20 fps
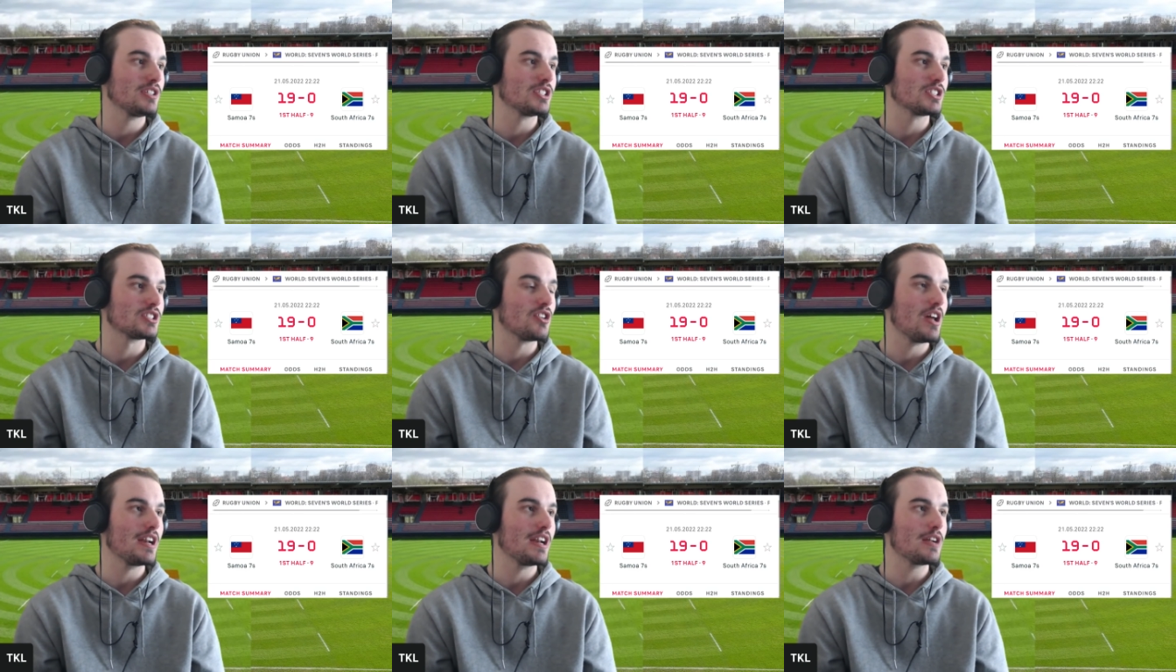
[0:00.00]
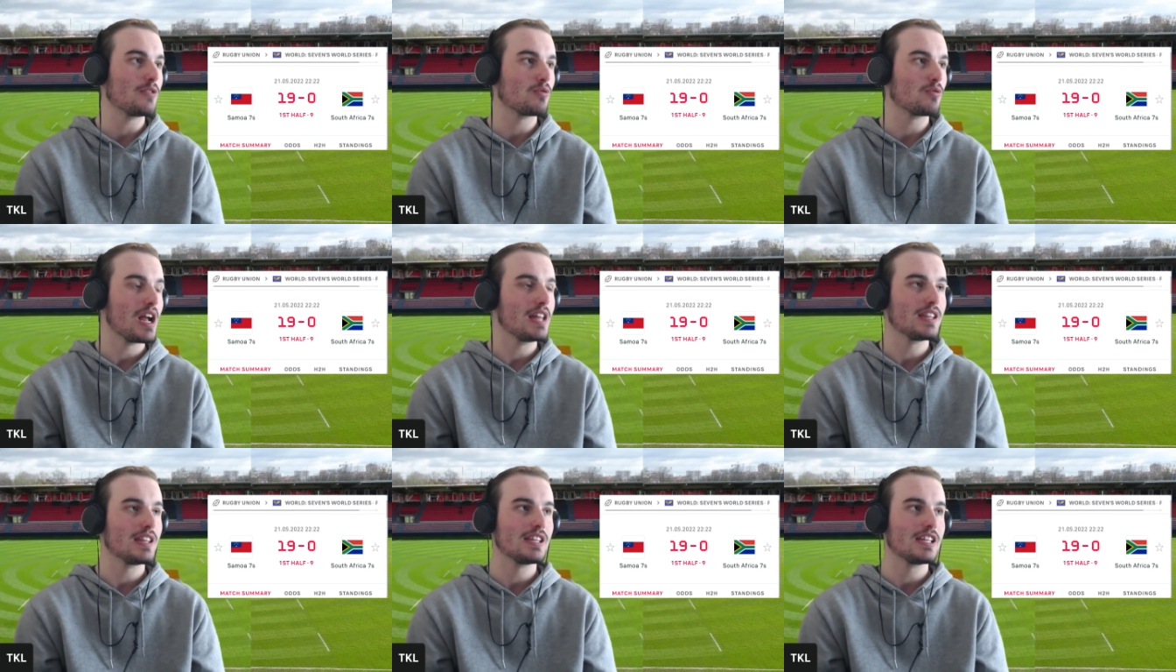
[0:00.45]
deciding
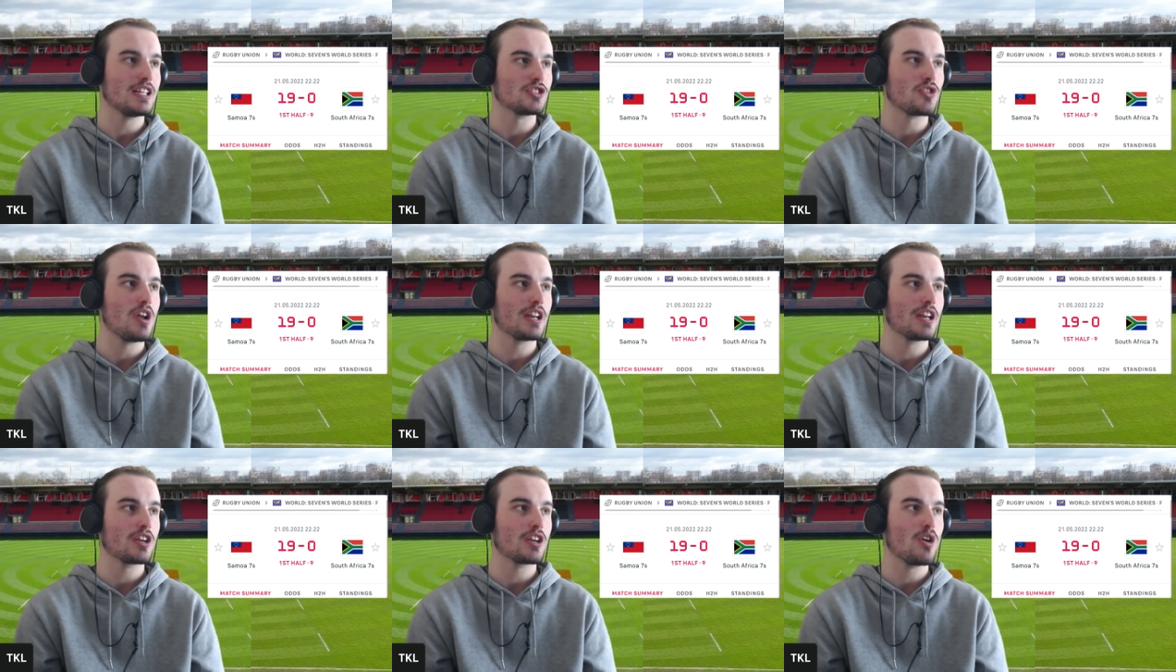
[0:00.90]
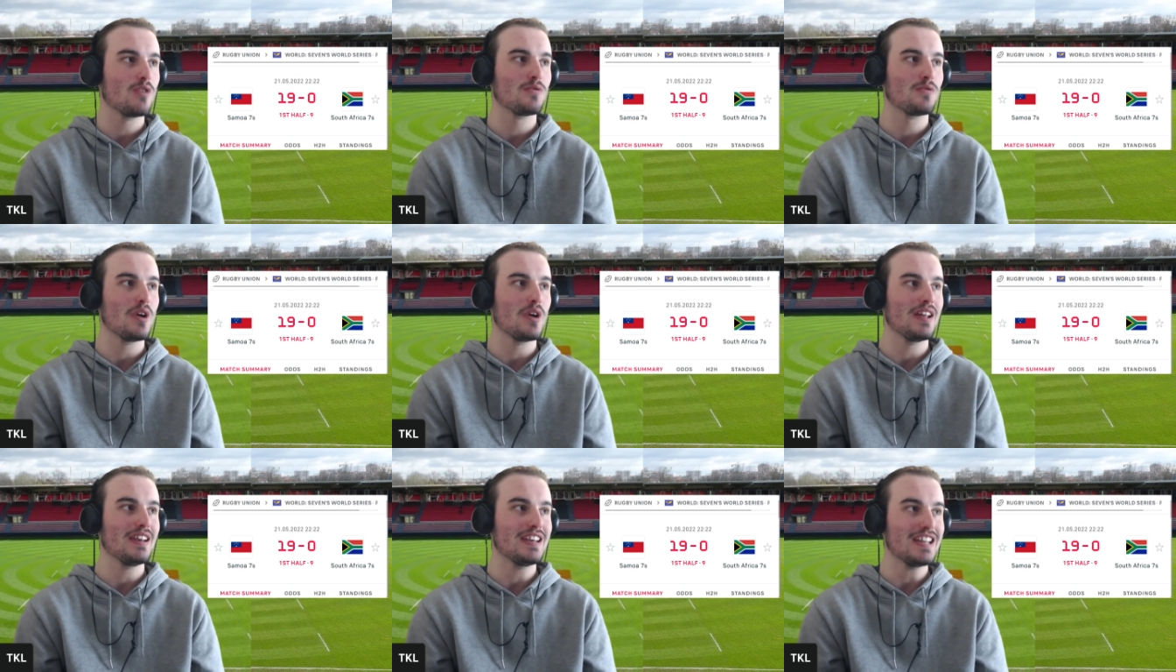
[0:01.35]
rather than trying to go
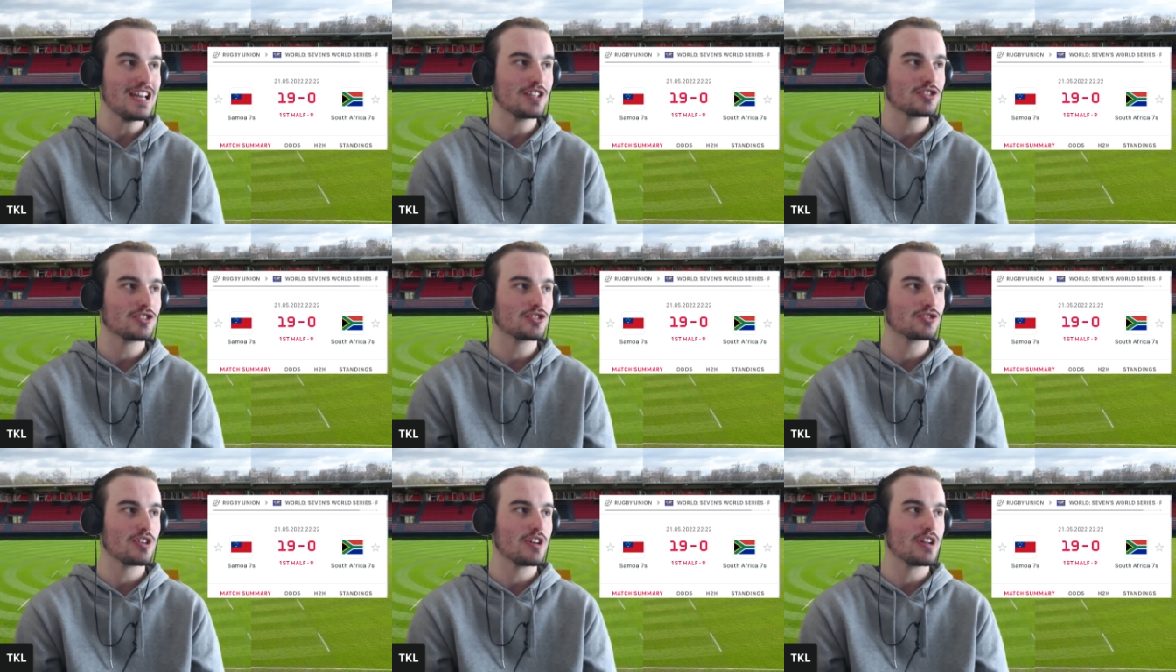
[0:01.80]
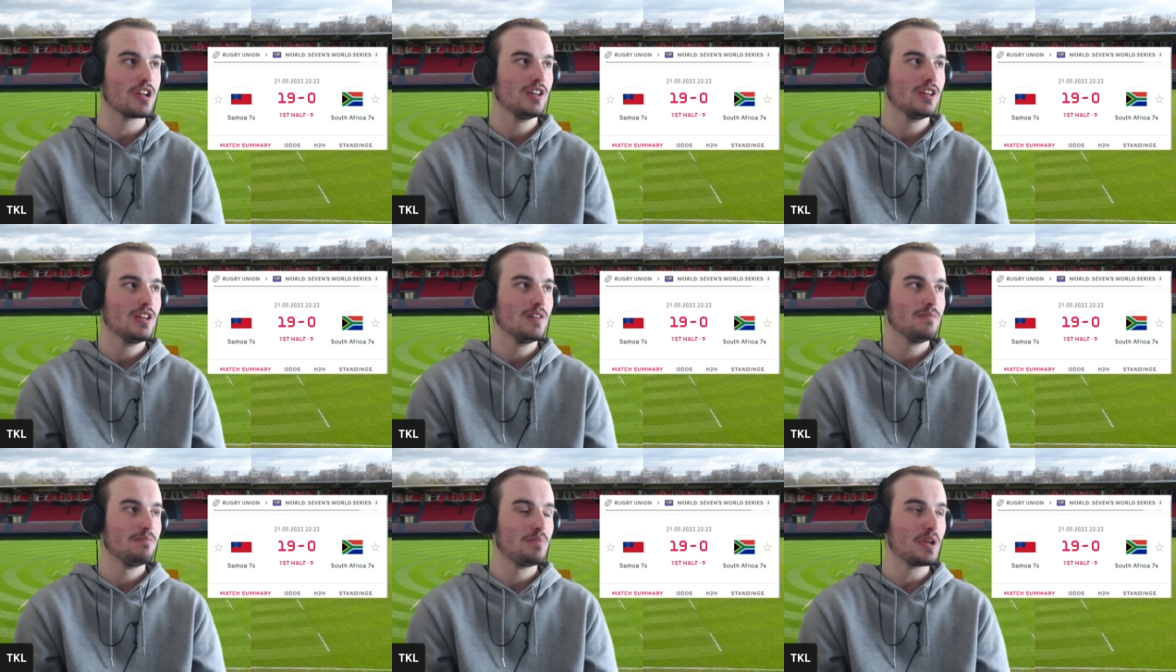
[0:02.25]
for an extra
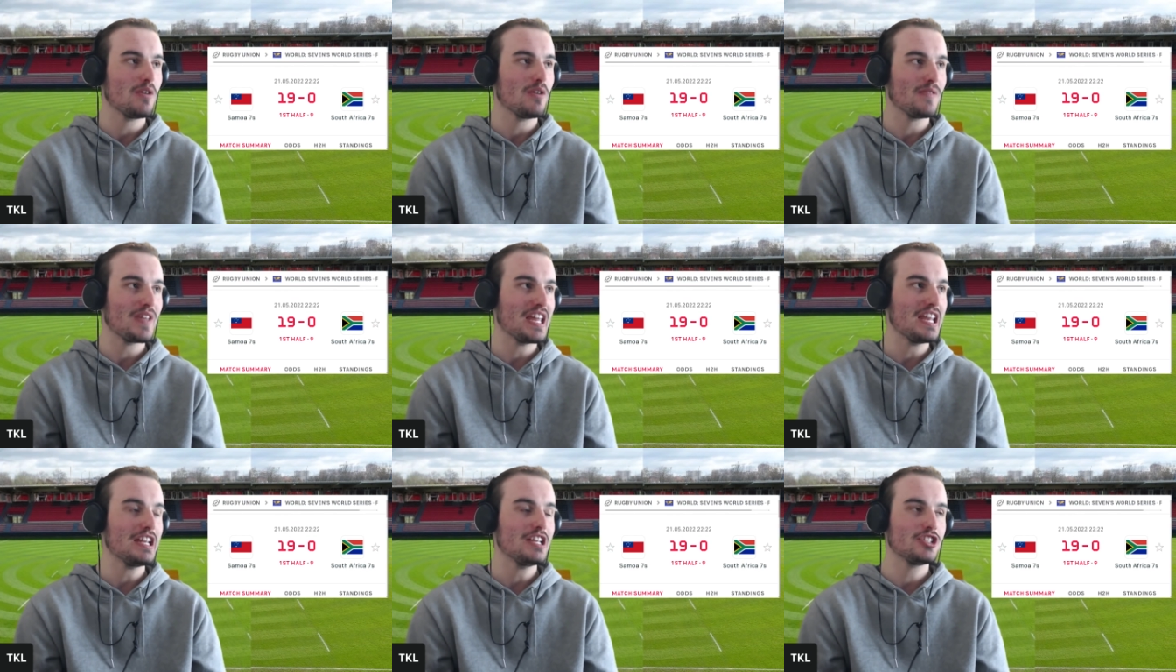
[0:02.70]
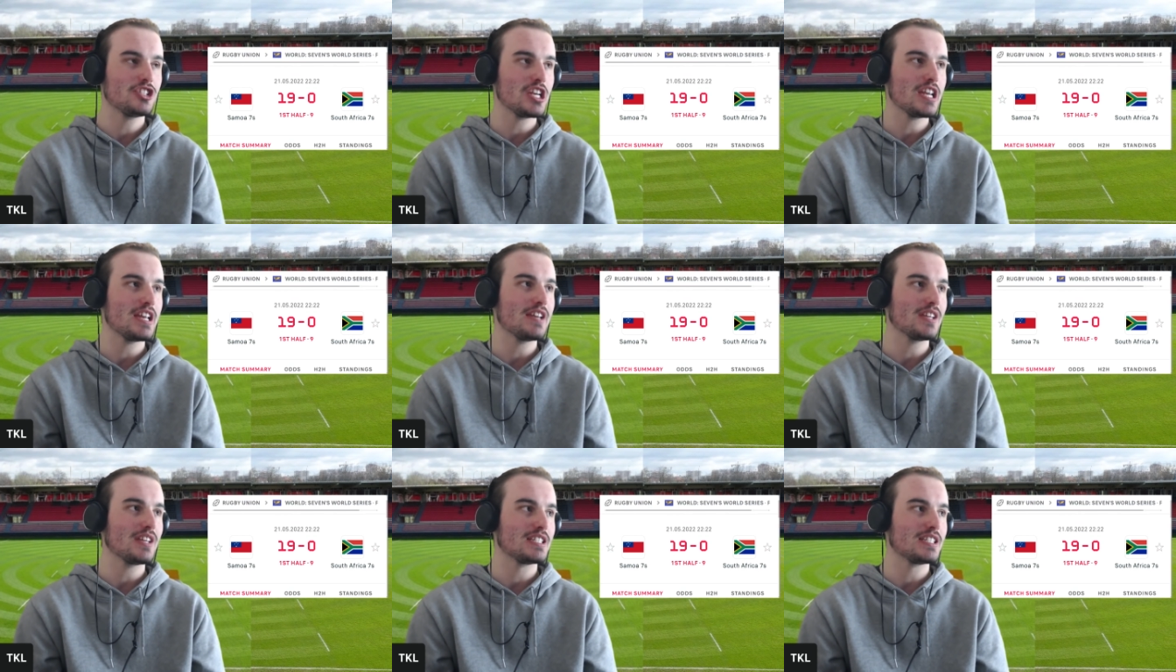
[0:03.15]
bit of
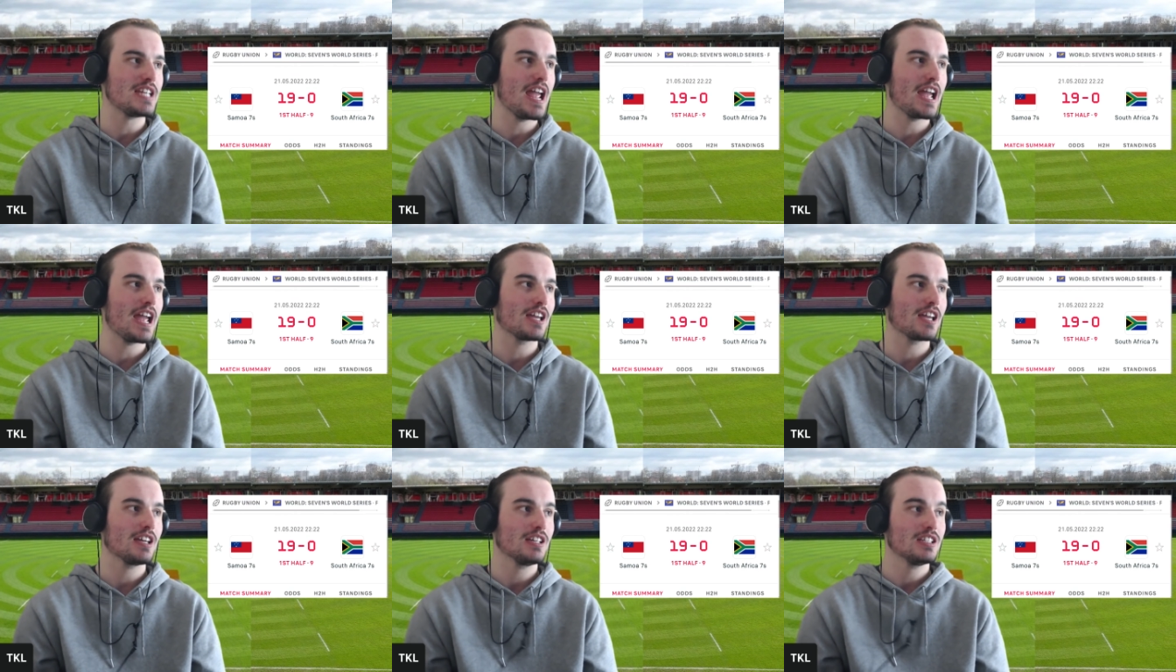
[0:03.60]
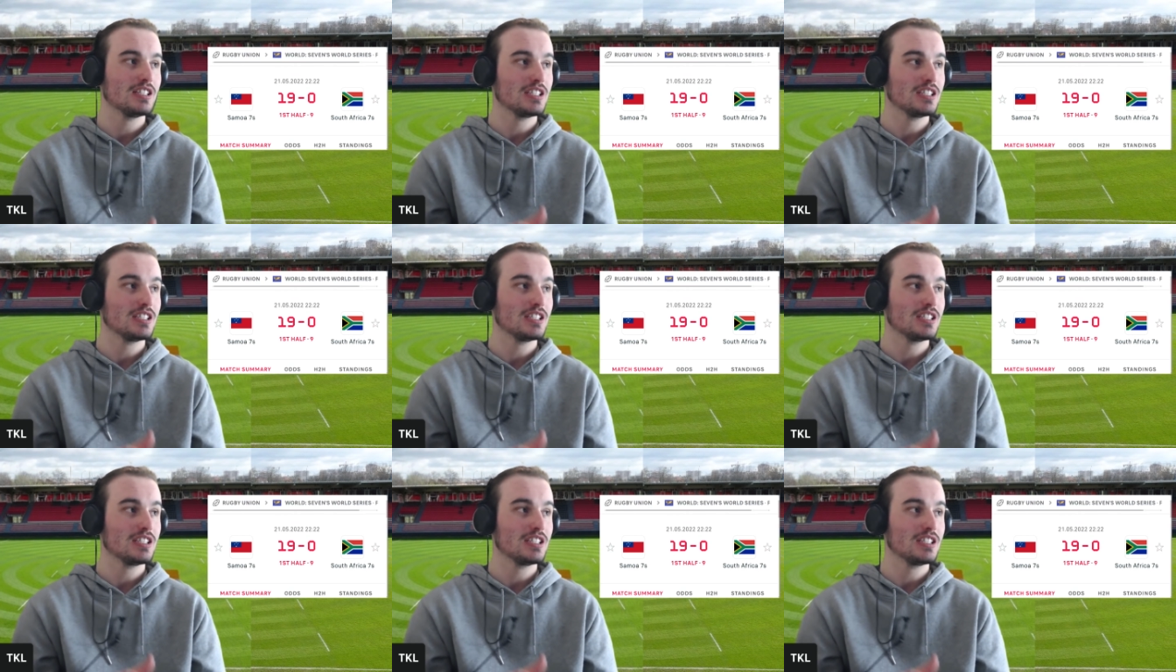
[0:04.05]
energy in the tank,